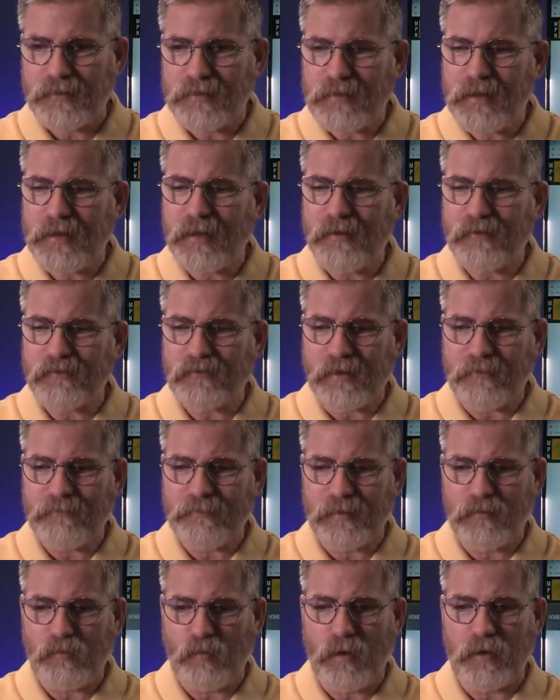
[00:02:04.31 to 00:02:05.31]
Years they've
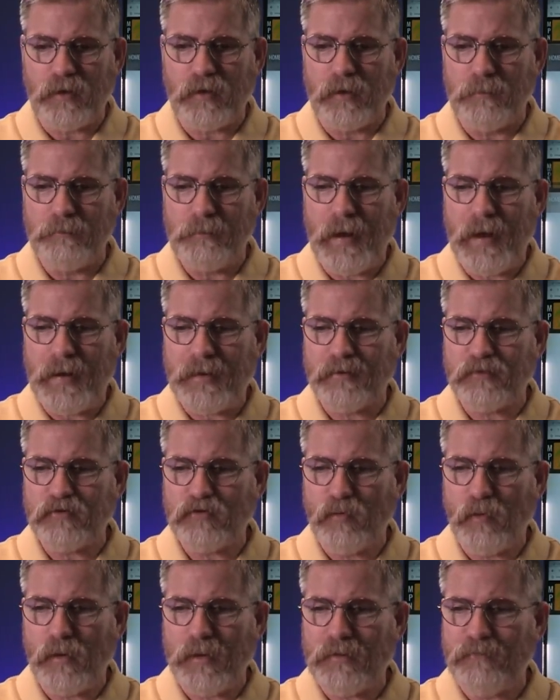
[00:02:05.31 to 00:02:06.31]
been working on. Back in
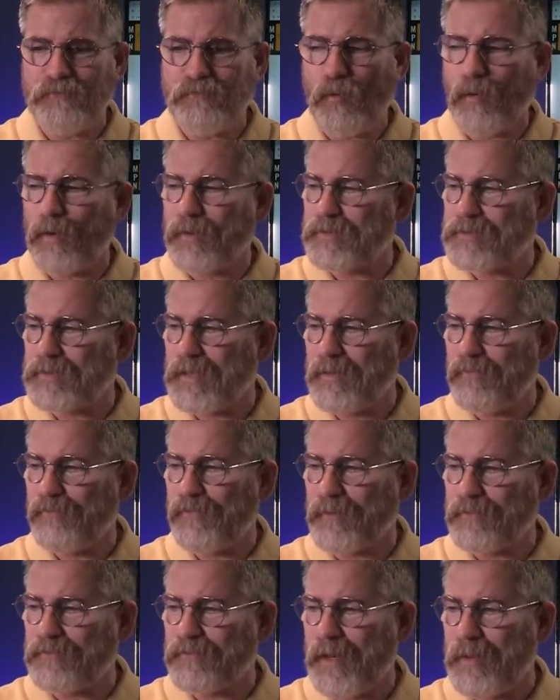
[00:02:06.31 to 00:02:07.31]
2014,
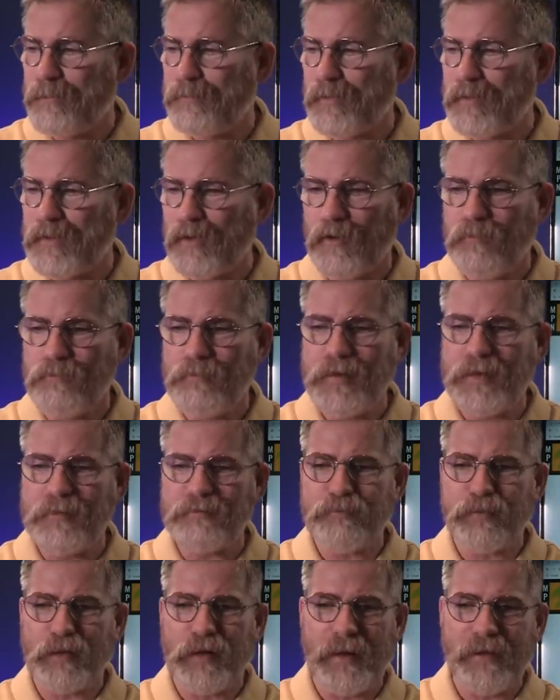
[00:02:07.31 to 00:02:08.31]
for example, here on
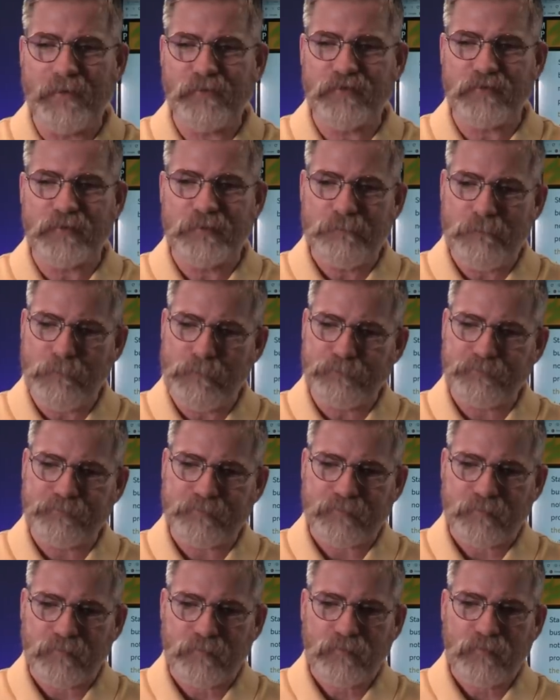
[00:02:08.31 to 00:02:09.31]
Mint Press,
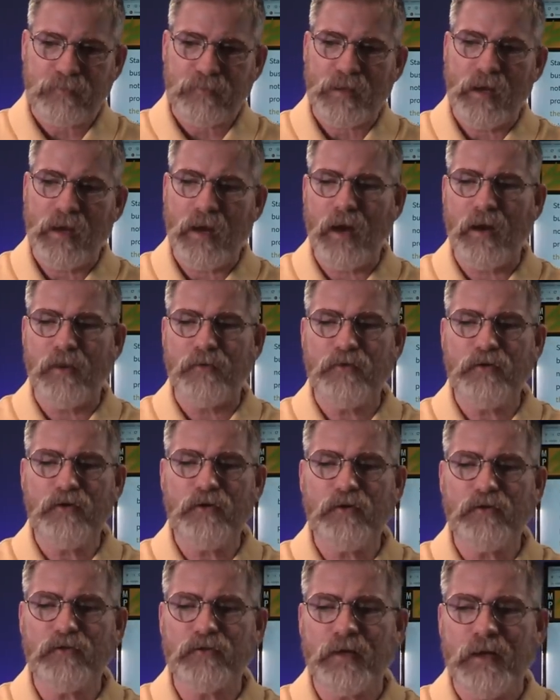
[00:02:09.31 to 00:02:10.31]
uh,
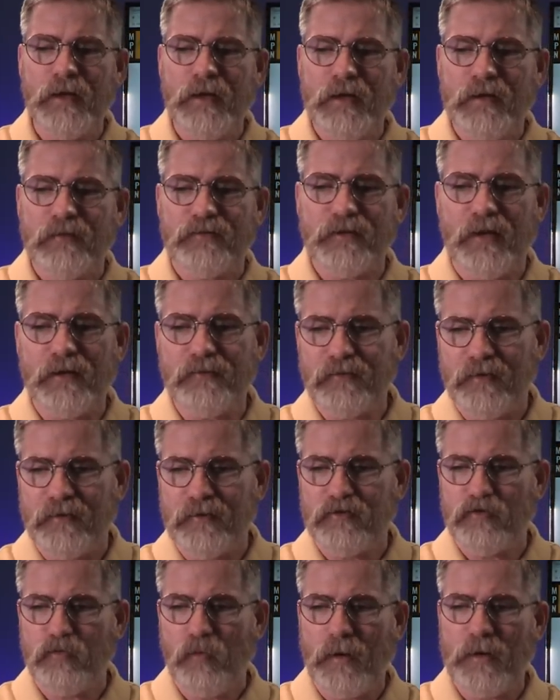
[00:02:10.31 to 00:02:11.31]
News says
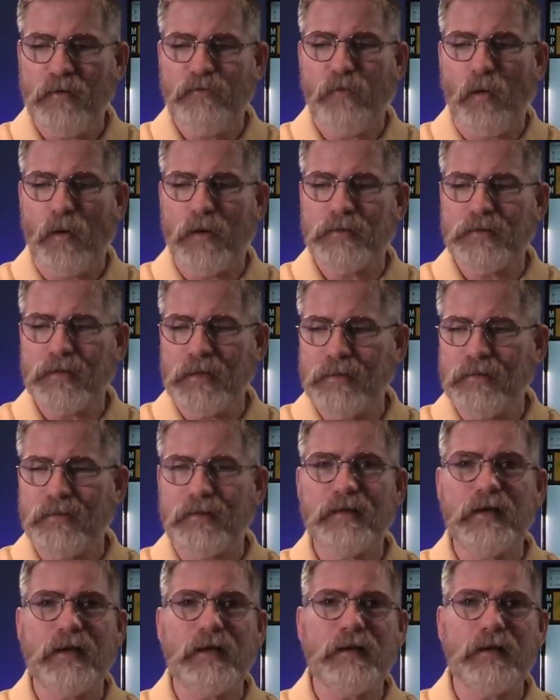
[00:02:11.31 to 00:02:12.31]
in 2014,
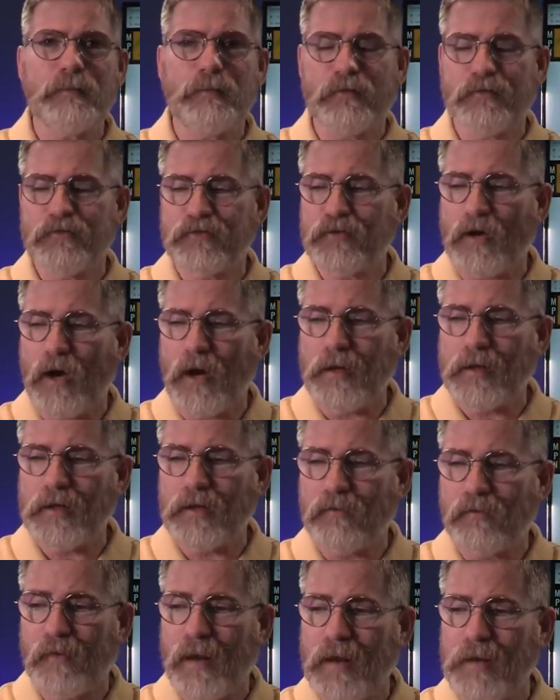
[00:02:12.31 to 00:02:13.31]
the Kingdom of Saudi
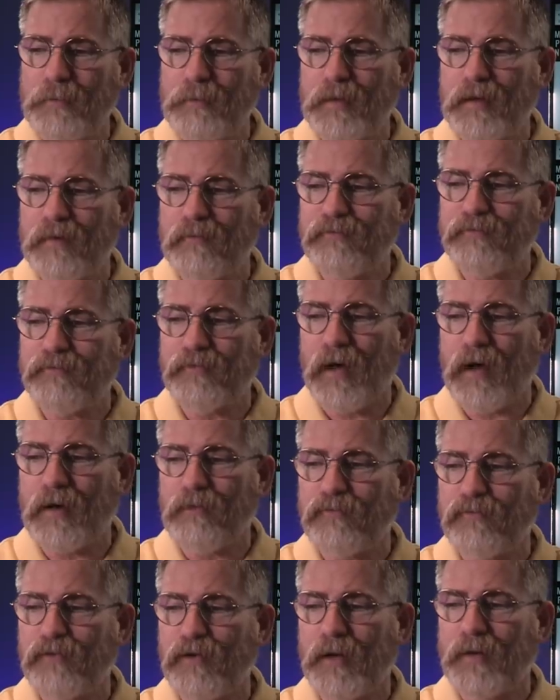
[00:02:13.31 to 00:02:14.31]
Arabia
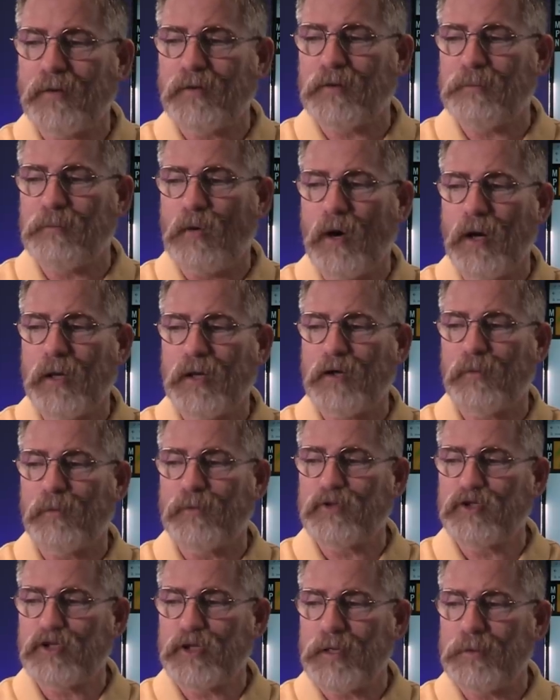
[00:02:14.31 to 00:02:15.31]
uh, flooded the market
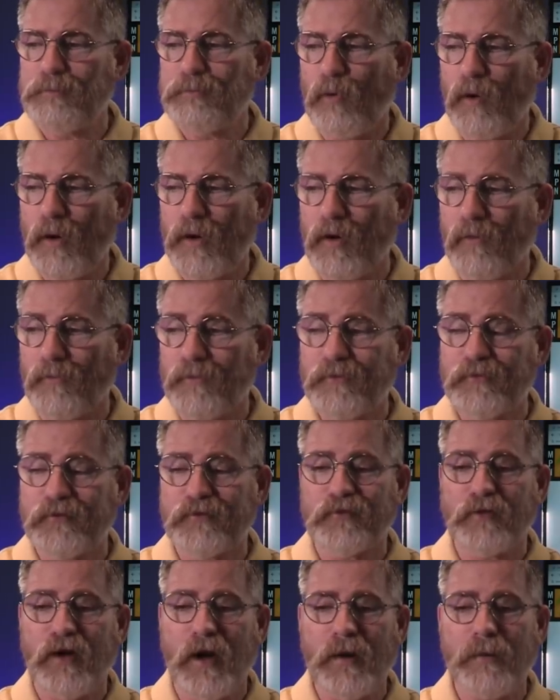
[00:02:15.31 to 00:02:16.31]
with cheap oil. This
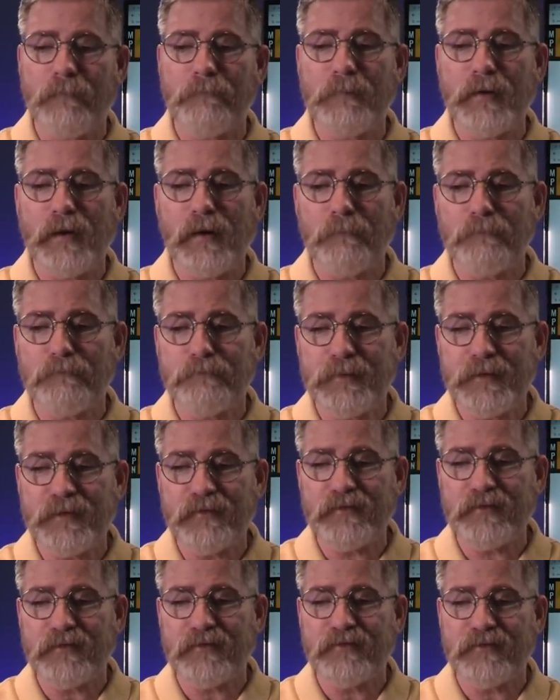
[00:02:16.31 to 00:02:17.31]
is not a mere
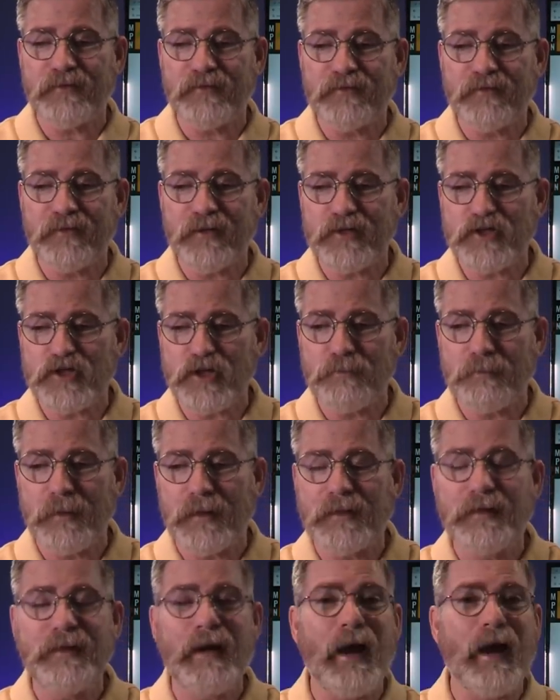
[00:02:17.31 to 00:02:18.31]
business decision,
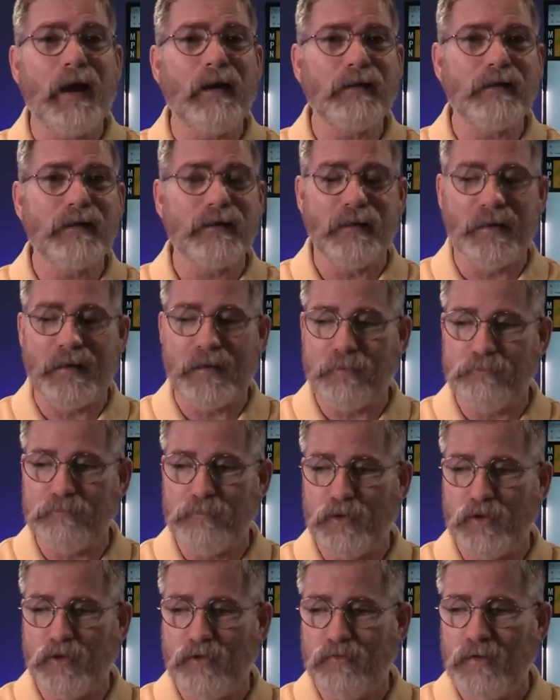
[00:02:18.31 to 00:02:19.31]
but a calculated
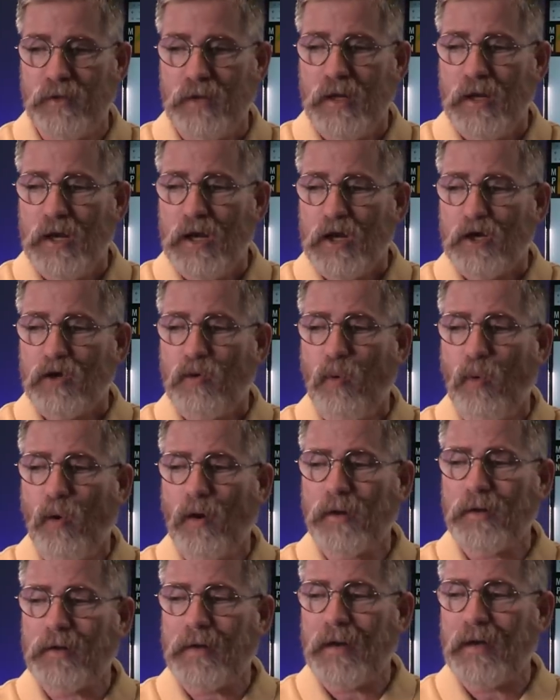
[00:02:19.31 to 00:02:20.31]
move
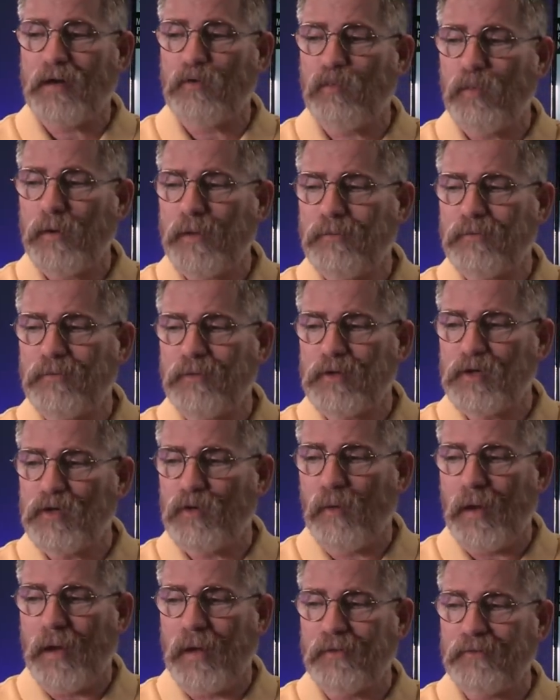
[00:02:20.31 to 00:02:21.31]
coordinated with the
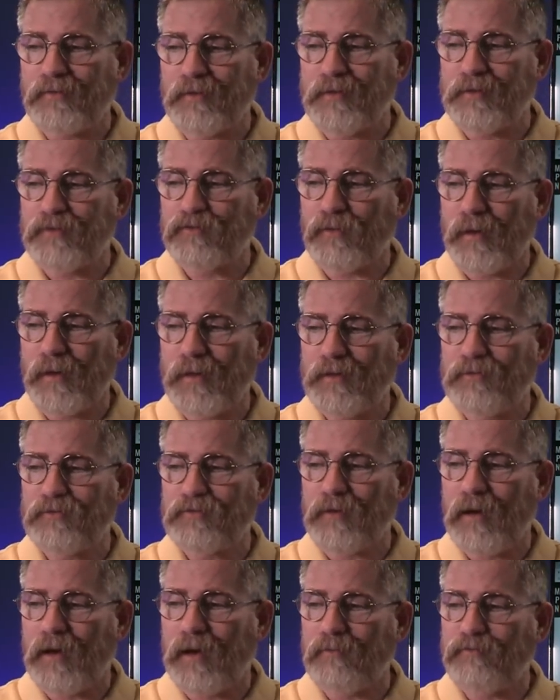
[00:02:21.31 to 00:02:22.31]
U.S. and Israeli
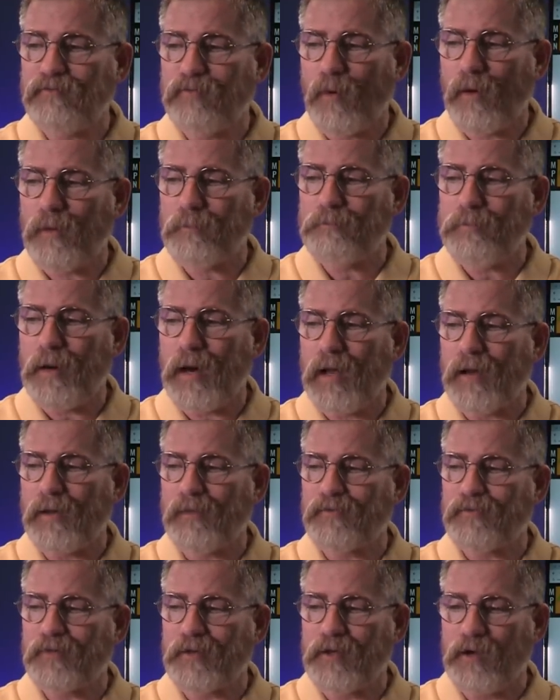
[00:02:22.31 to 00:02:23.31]
uh, foreign
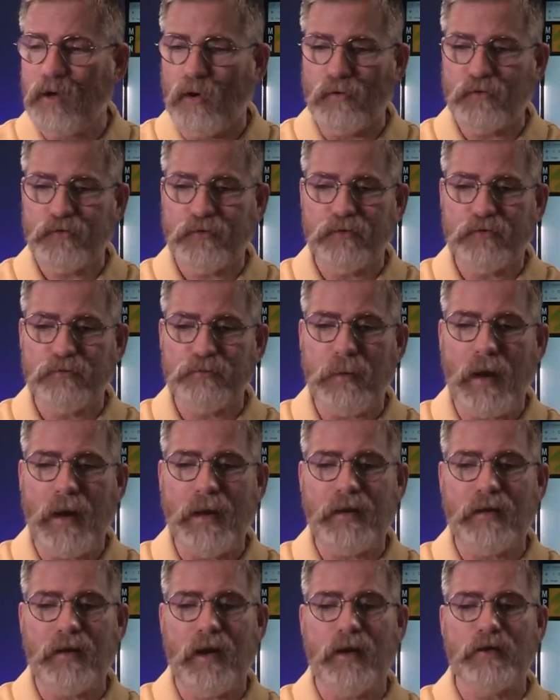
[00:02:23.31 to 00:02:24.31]
policy goals,
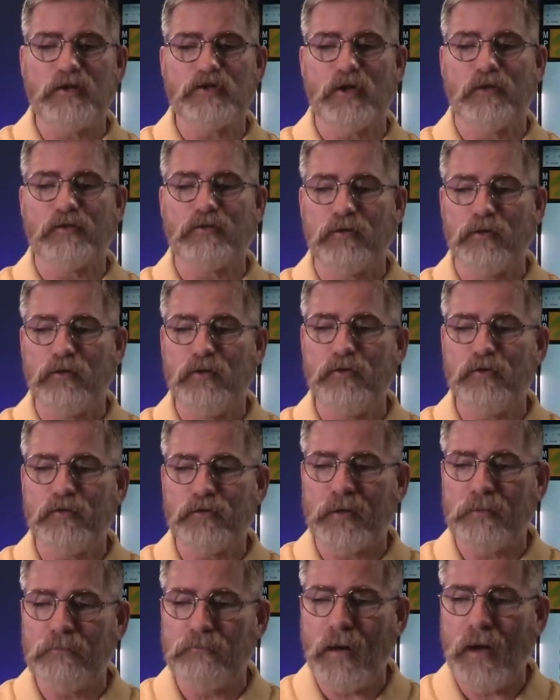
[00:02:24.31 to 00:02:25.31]
despite not just
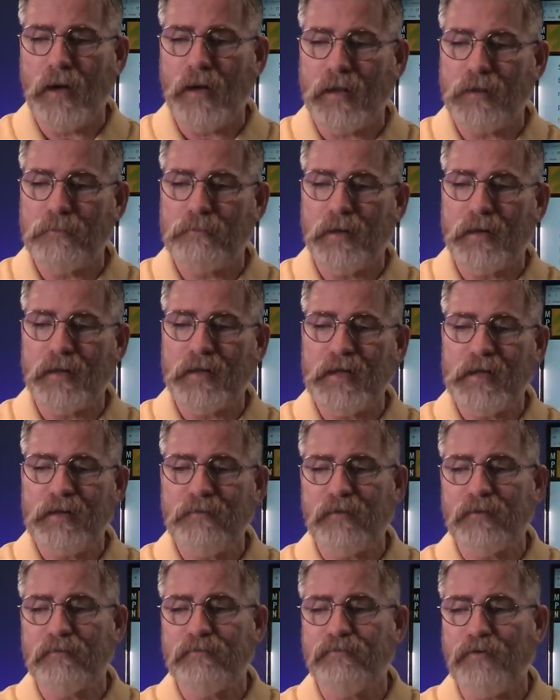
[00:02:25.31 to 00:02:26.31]
losing money, but
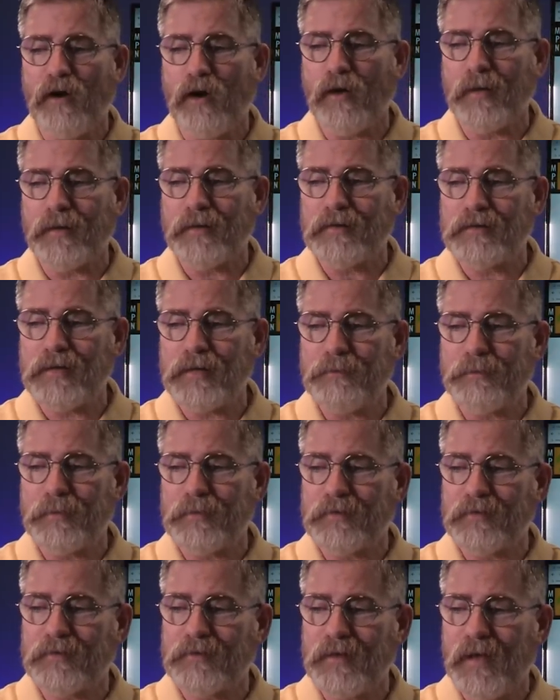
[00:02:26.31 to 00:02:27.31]
even falling deep
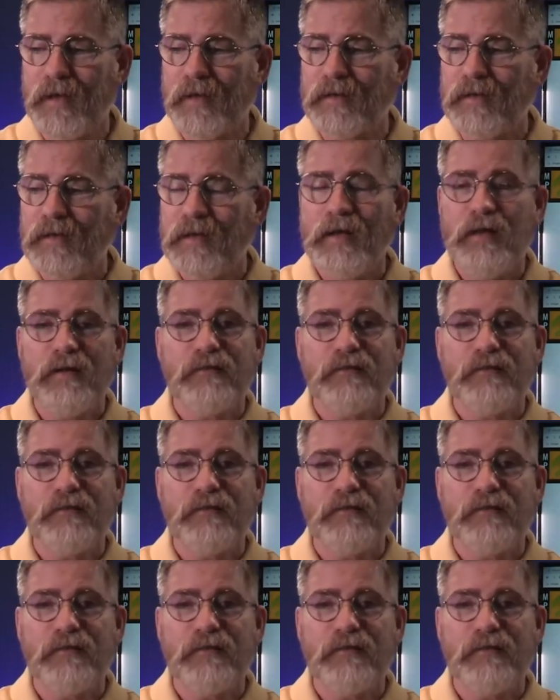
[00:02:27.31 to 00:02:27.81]
into debt.